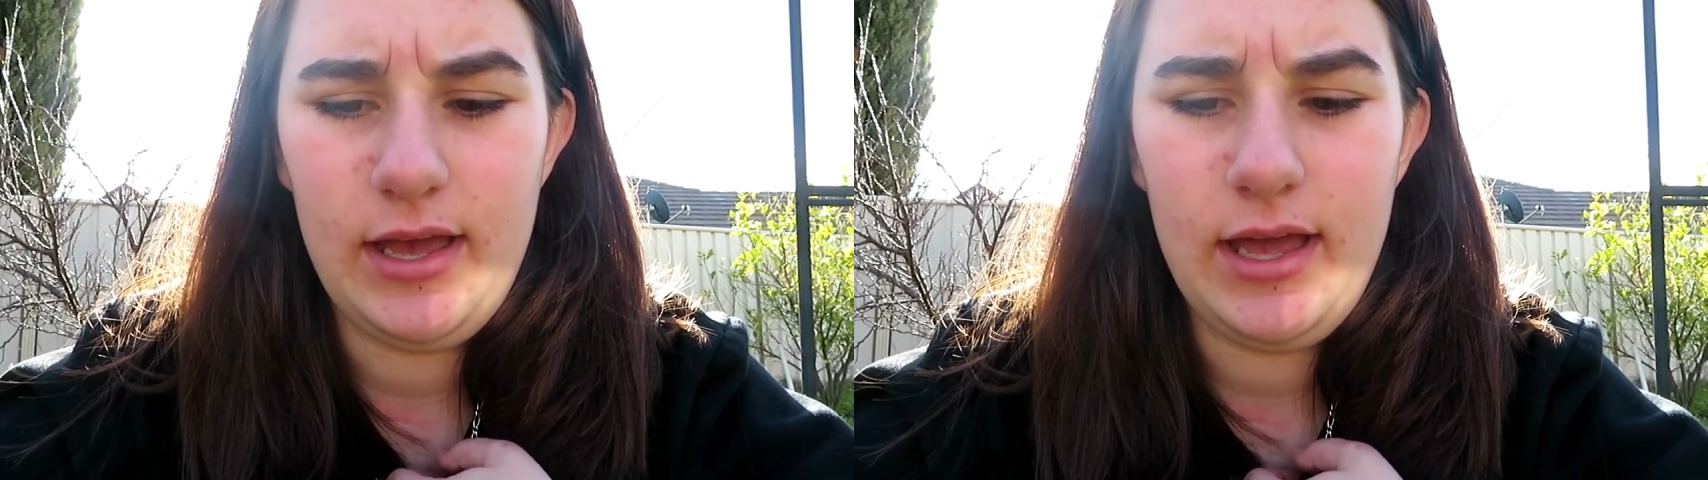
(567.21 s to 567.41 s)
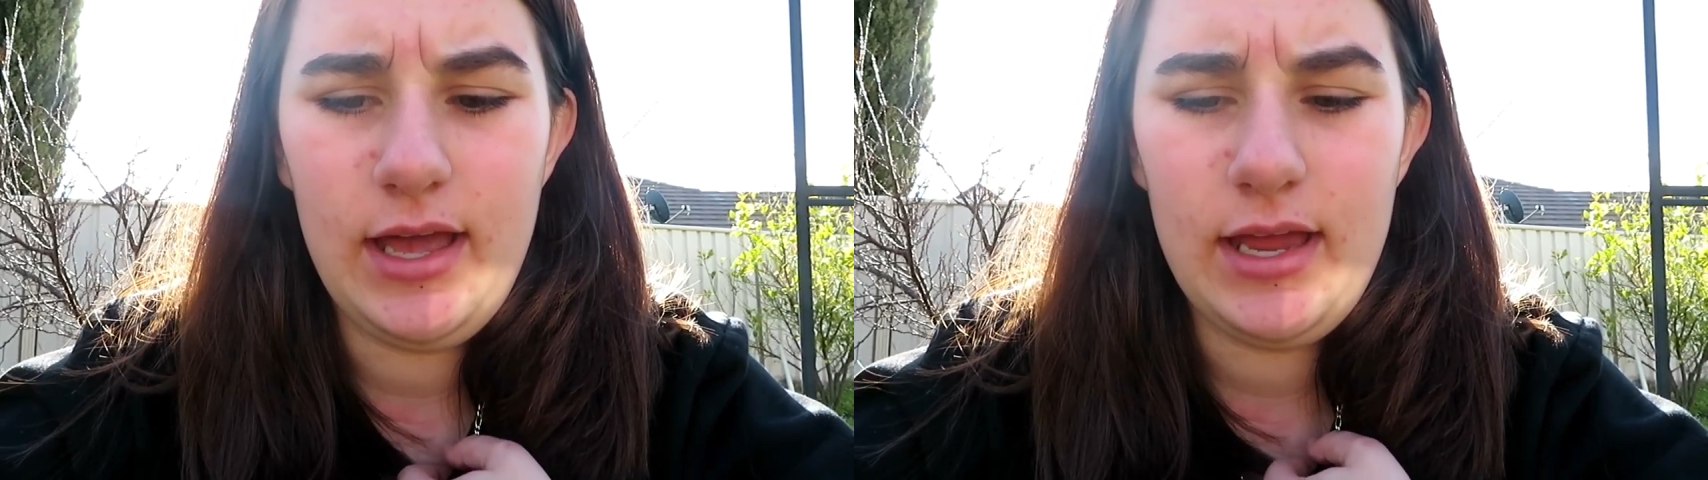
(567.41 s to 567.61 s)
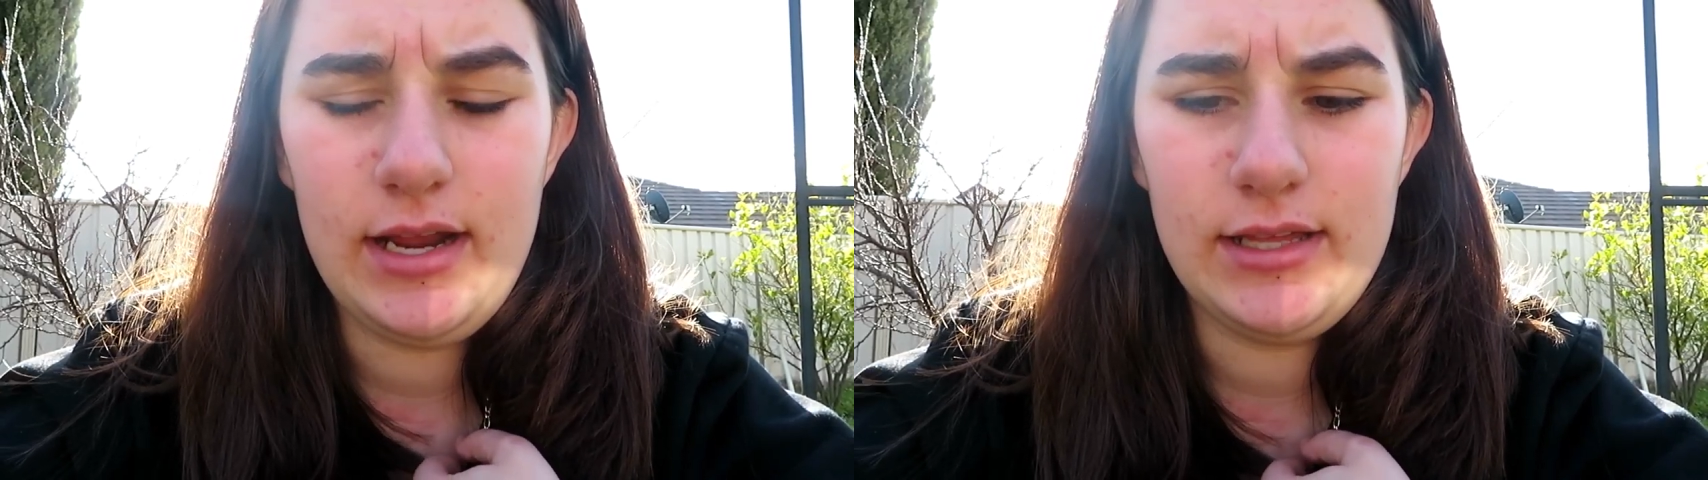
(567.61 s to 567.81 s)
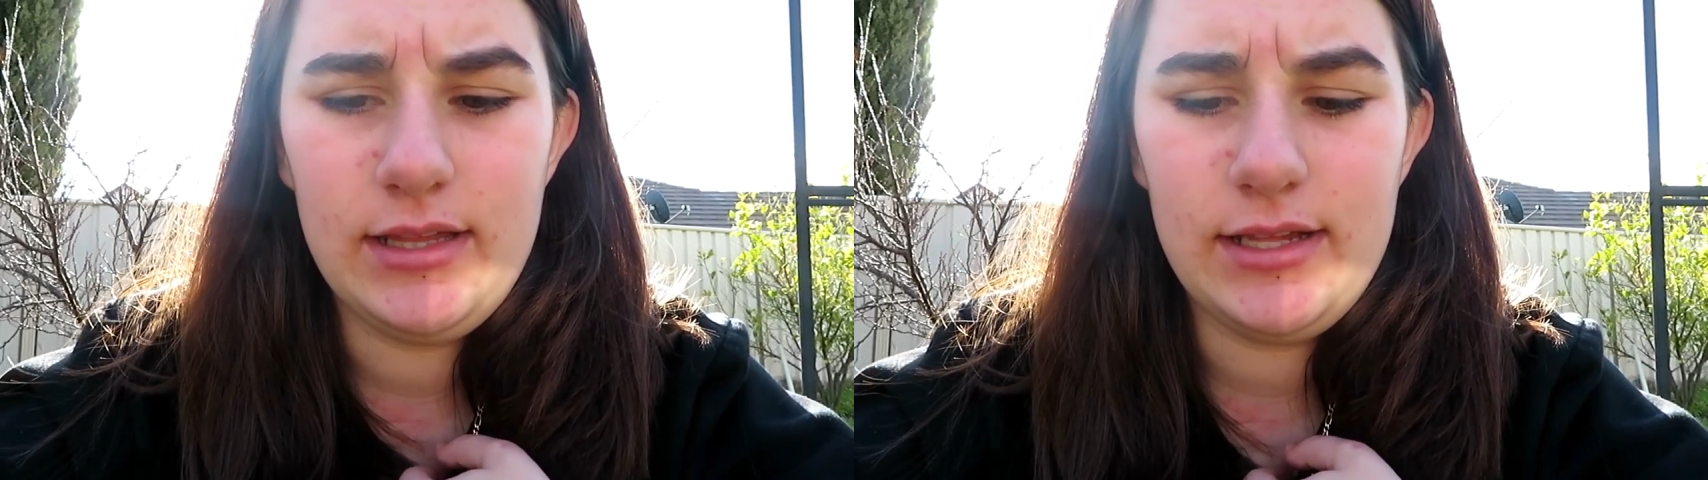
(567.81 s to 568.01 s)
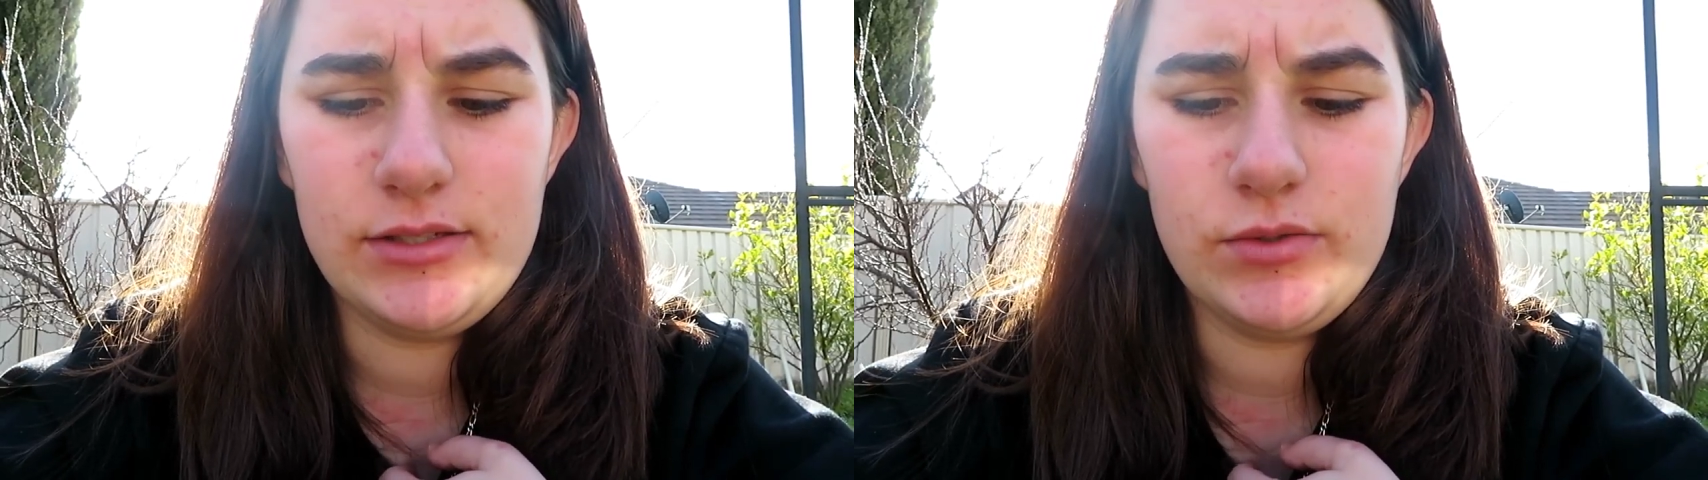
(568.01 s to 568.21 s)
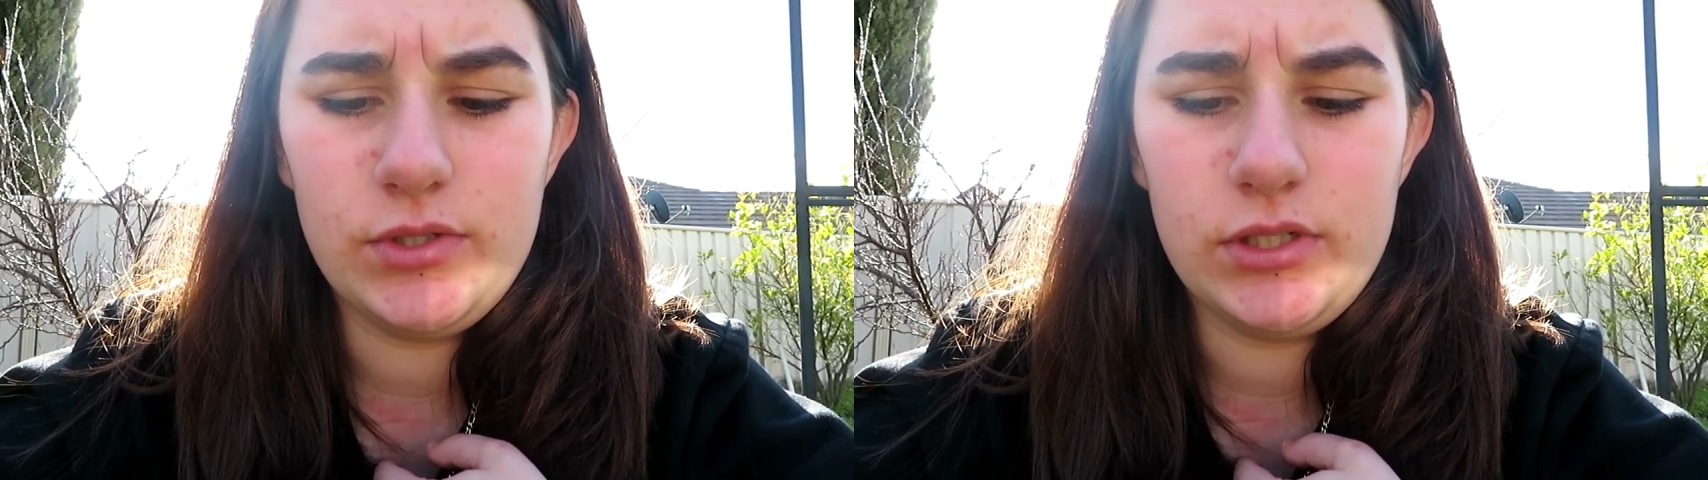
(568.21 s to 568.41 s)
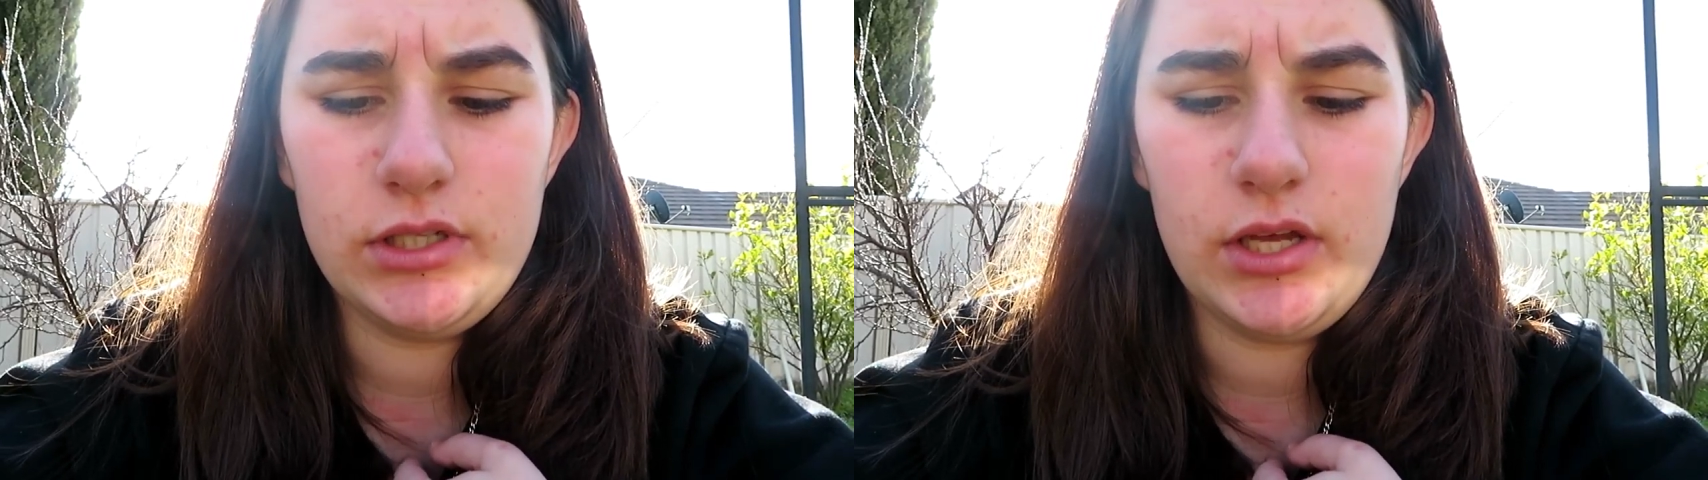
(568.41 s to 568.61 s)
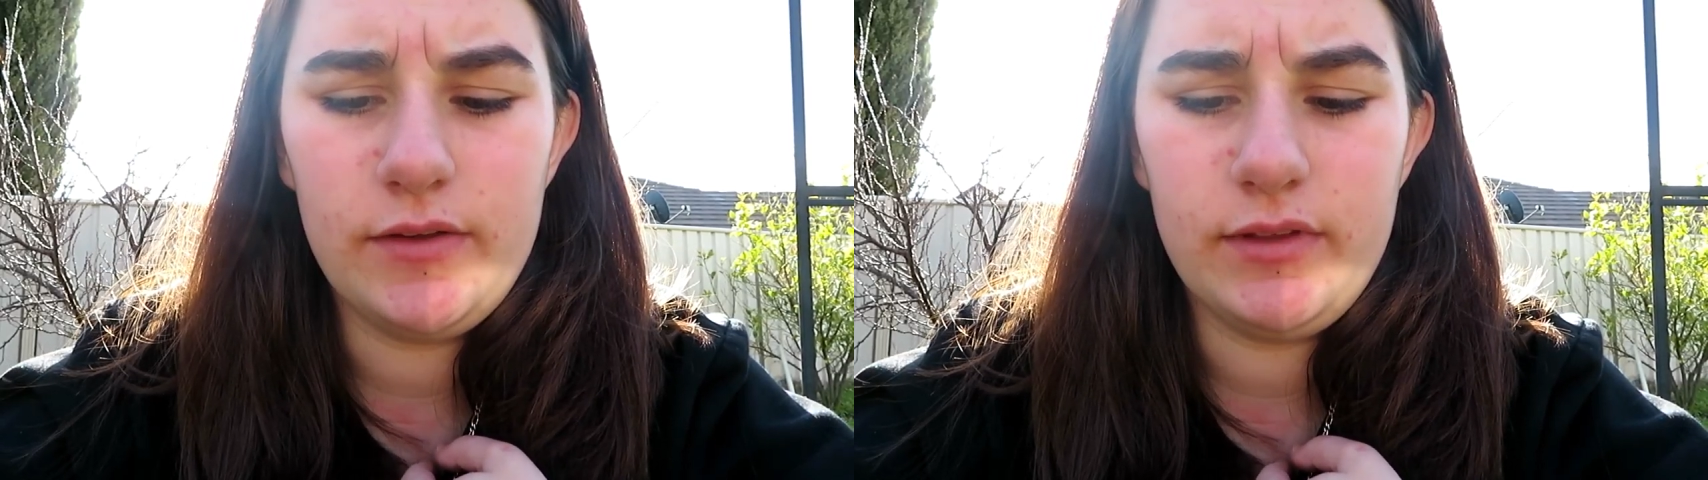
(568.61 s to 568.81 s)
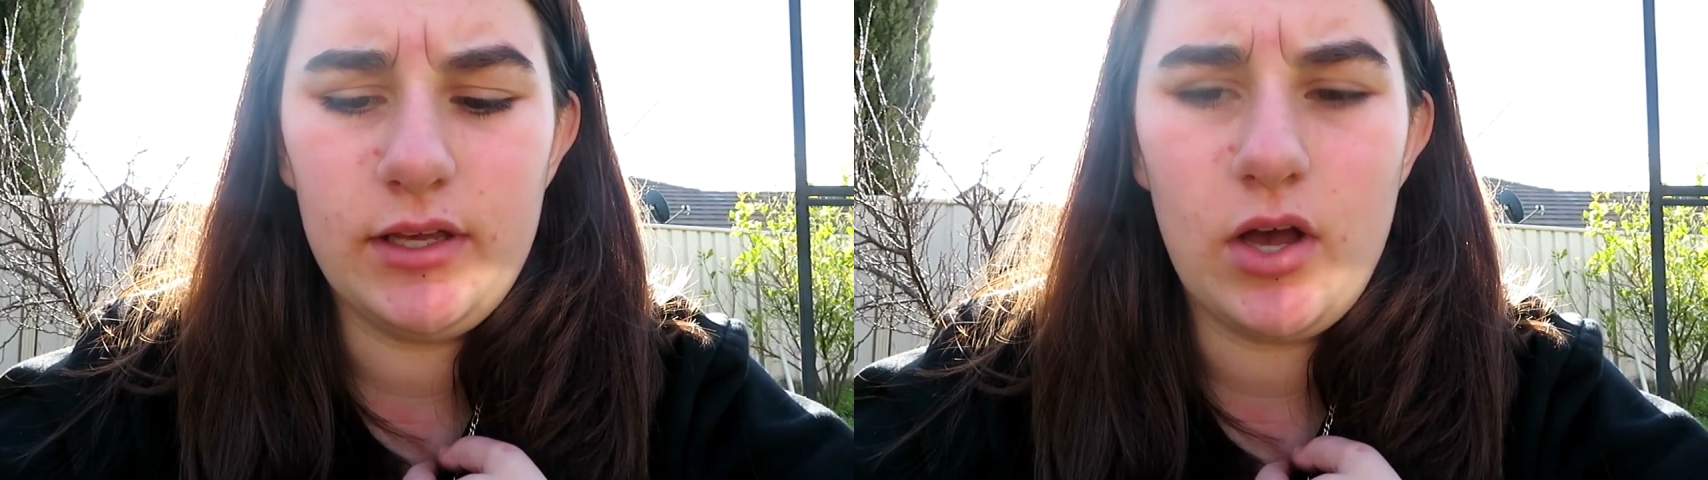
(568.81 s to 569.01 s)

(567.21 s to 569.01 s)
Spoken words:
and I think that's all of the